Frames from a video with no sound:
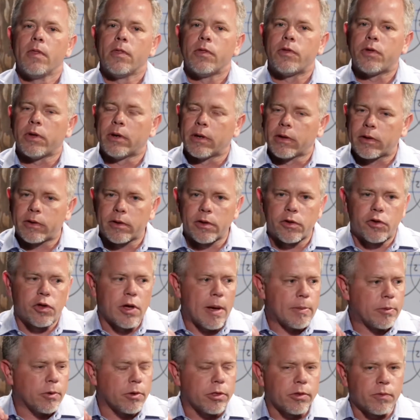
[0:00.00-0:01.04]
Genesis
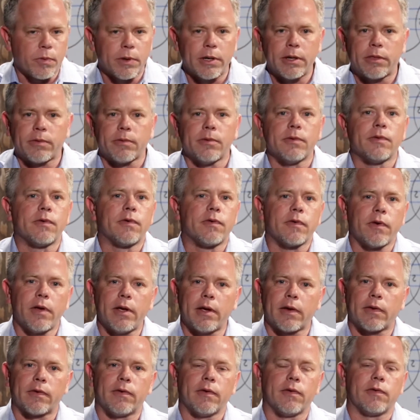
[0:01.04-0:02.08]
chapter 3 through
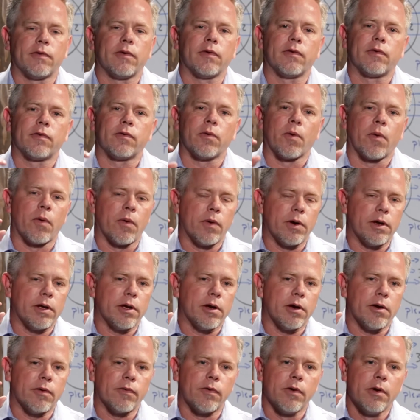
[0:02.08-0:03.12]
6 is the story
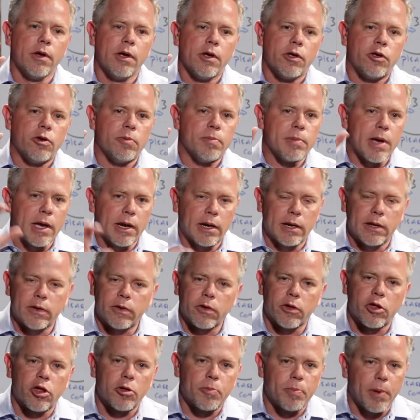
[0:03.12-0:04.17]
of humanity
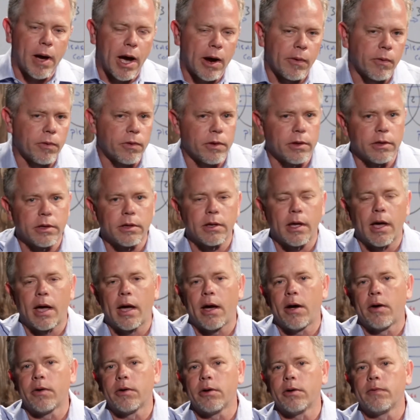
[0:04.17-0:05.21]
just spiraling
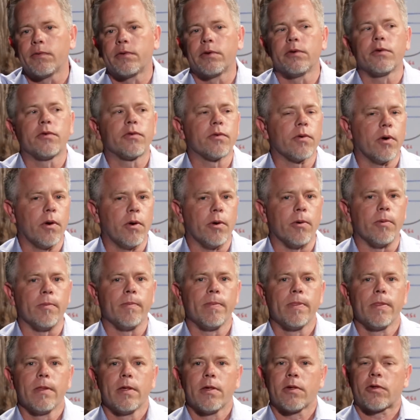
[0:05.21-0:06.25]
out of control.
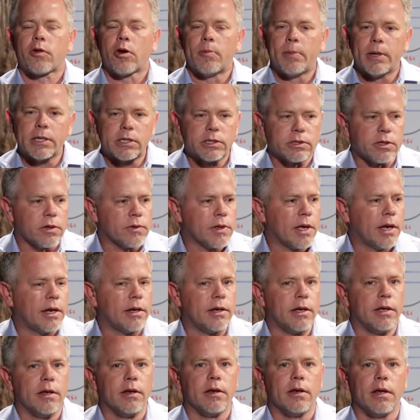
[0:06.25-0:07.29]
So much so
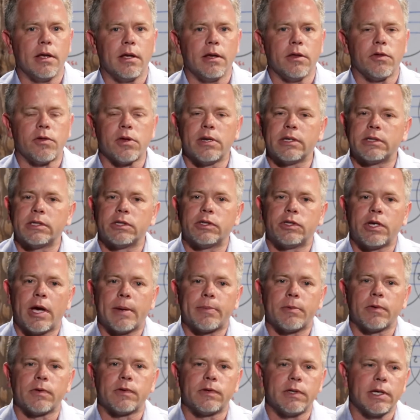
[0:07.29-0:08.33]
that in Genesis
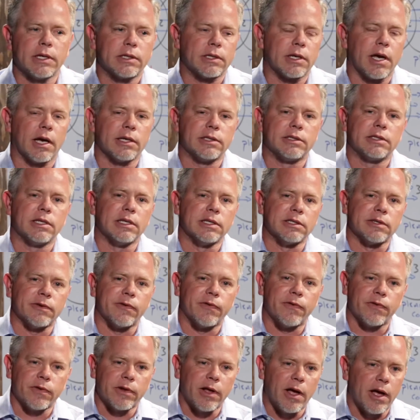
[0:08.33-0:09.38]
chapter 6, God sends a
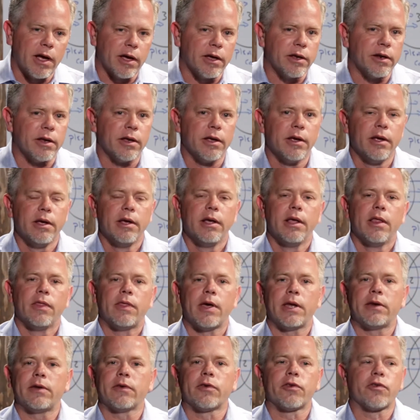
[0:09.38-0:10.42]
flood
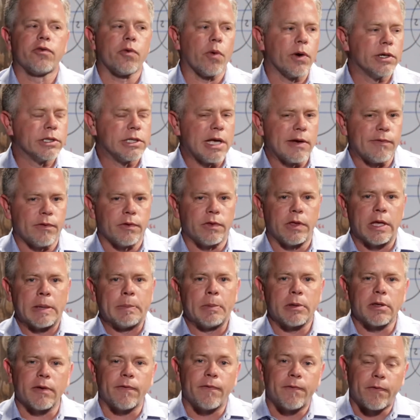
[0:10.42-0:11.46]
that destroys everything.
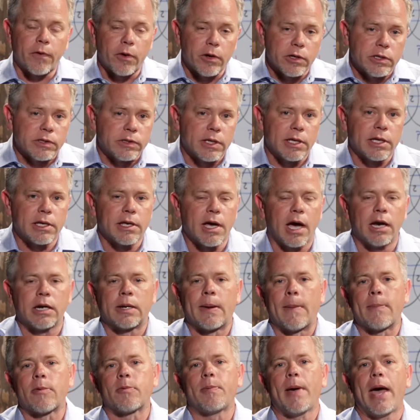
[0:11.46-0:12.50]
But the first thing God
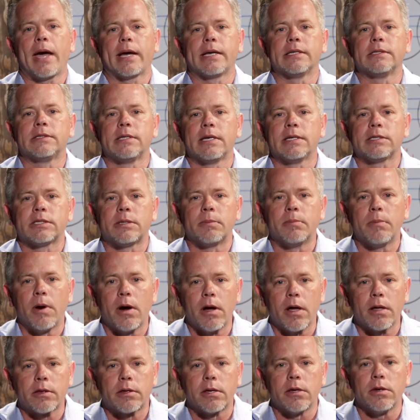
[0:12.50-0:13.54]
comes back and says
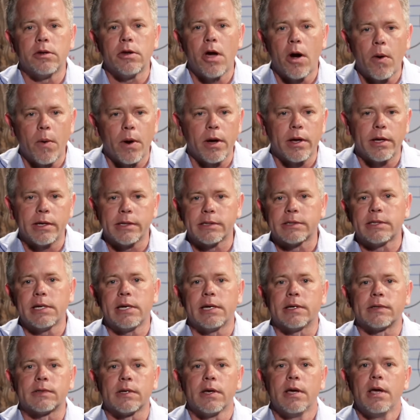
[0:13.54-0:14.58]
to Noah is
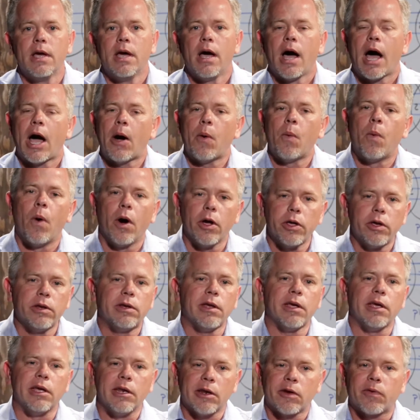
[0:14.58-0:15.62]
this: I want you
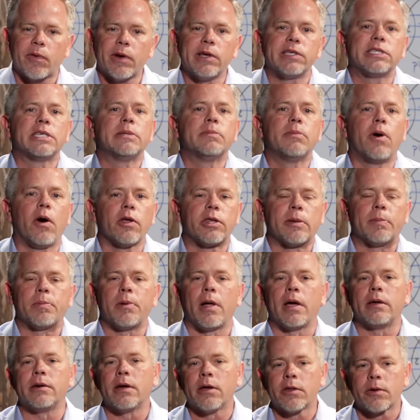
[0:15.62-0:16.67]
to increase and
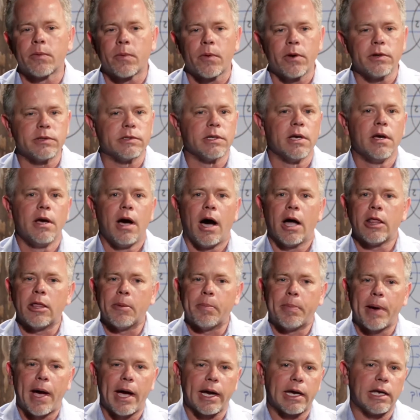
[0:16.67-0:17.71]
multiply. In other words, on the
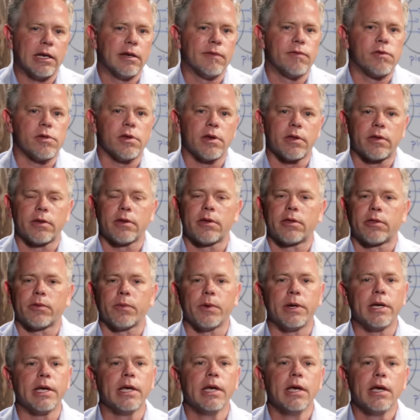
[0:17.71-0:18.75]
back end of Genesis
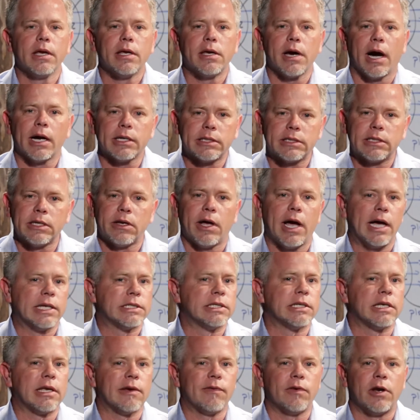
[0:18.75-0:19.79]
3, God still
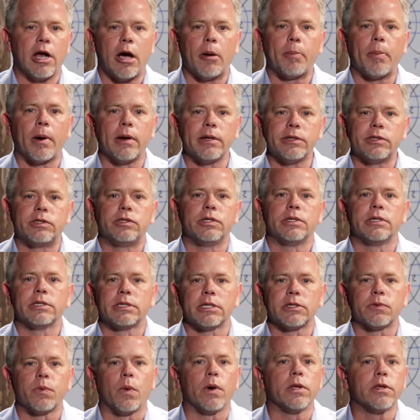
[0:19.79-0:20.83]
hasn't given up on his
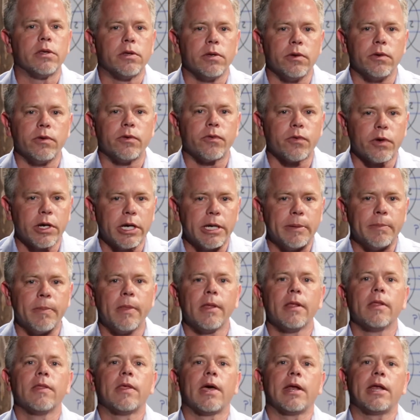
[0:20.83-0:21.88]
Genesis 1-2 dream,
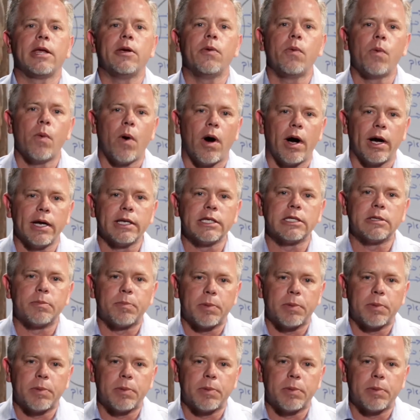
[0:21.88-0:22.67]
that he wants